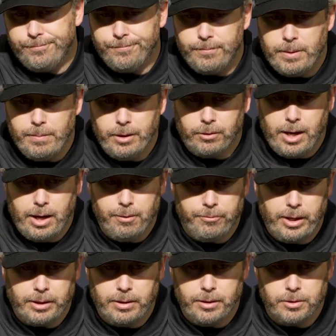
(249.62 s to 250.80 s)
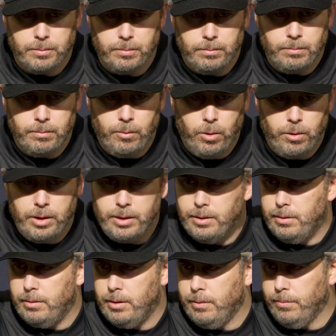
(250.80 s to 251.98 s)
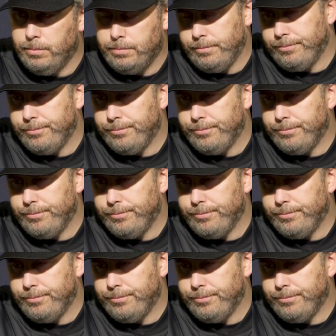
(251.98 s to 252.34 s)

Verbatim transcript: maybe the crowd affected us more than than